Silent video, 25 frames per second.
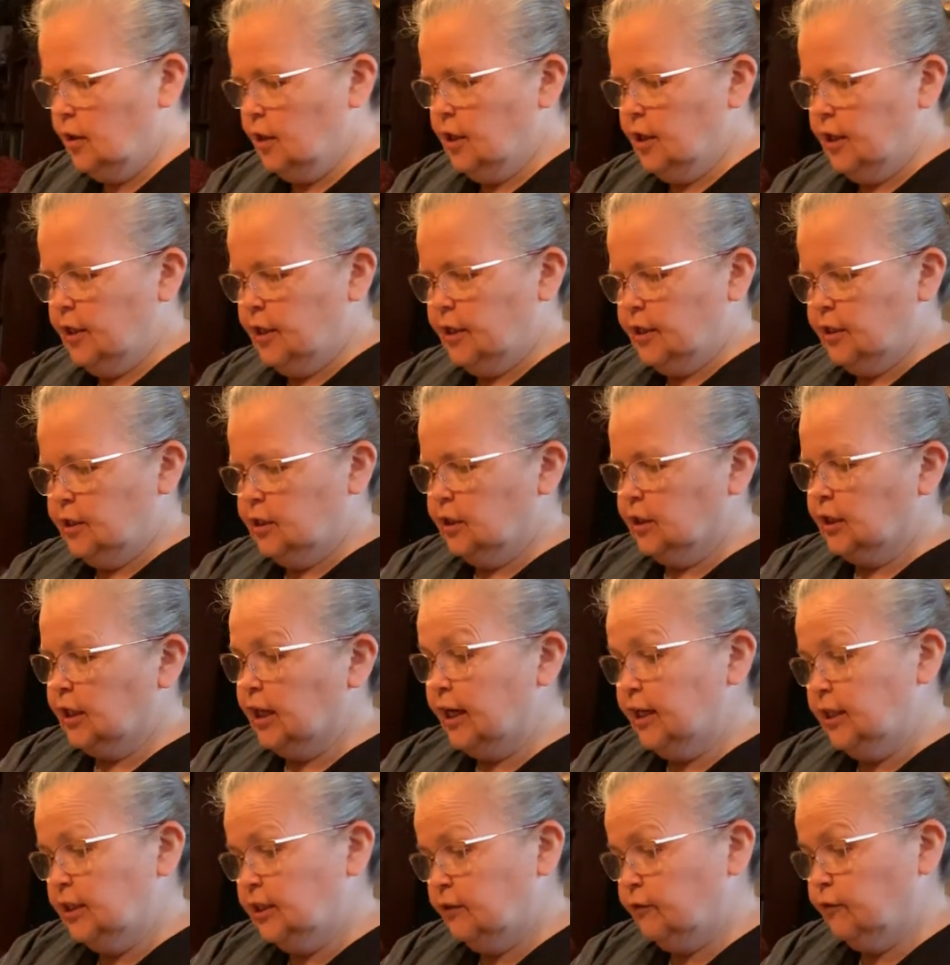and
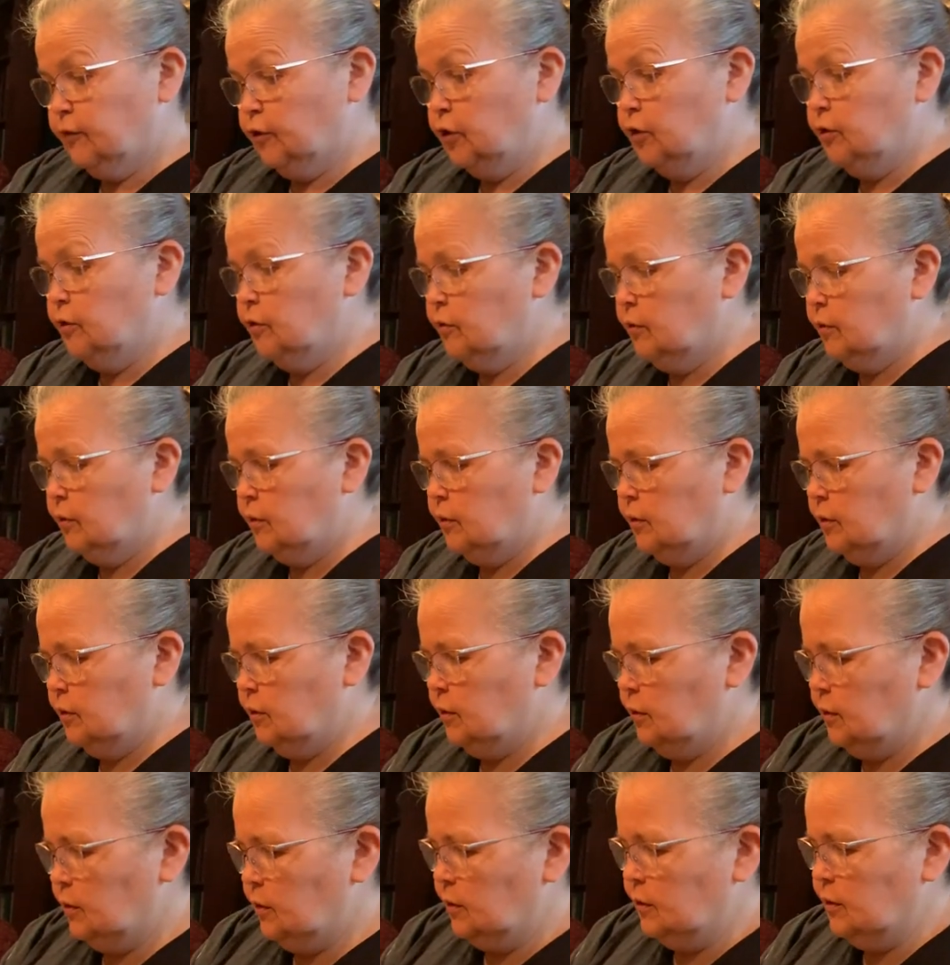cut for you
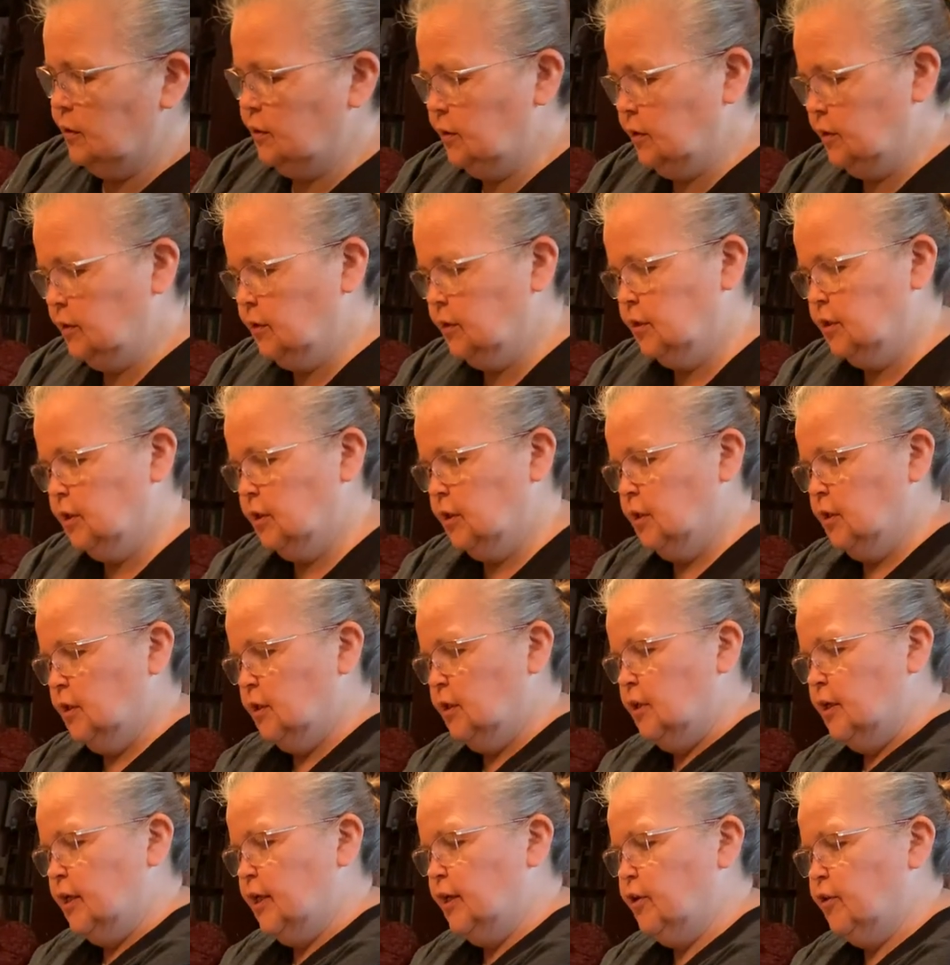
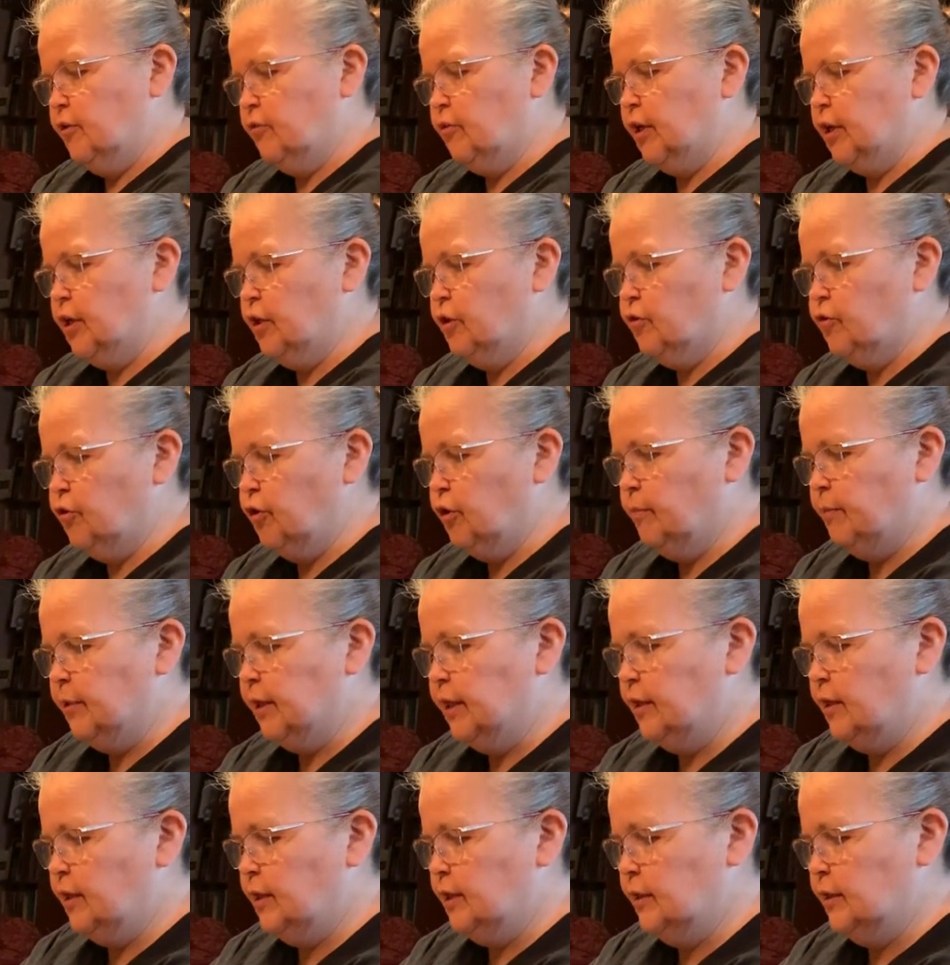and threaded through your
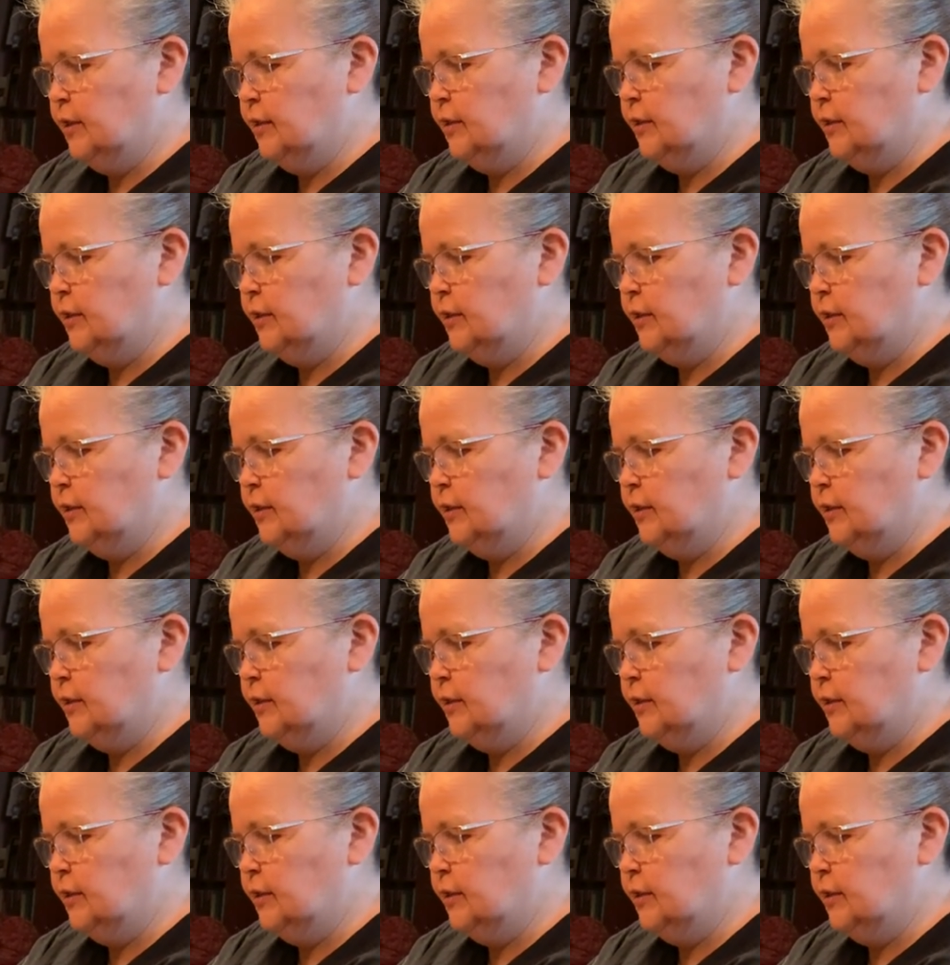button.